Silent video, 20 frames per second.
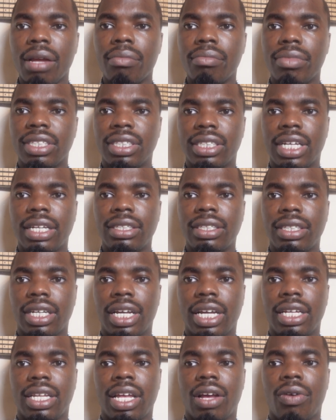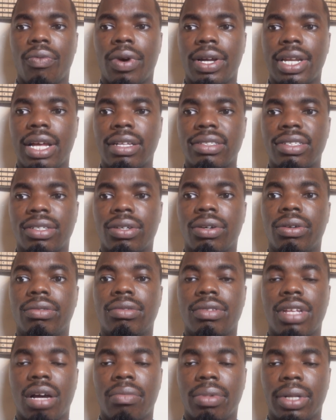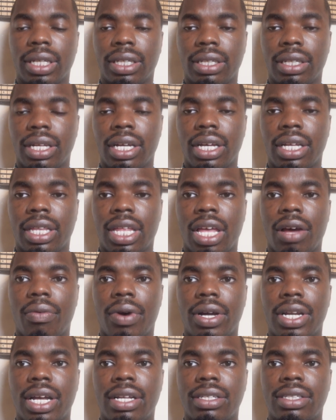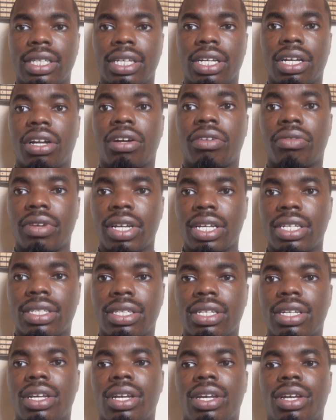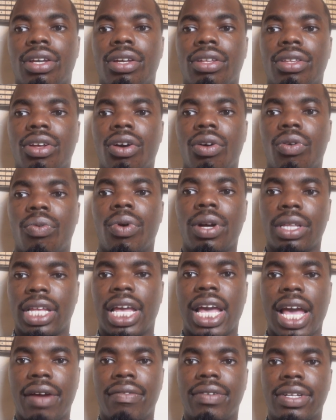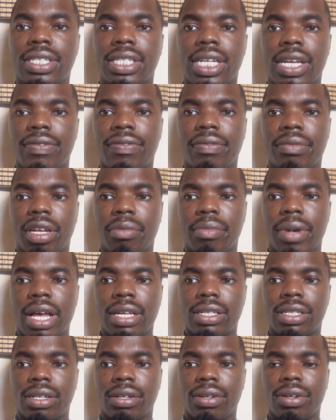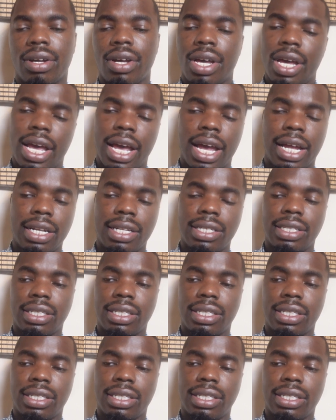possession, and they went out to go and double it. They went out to increase, you know, what they had received from their master. And the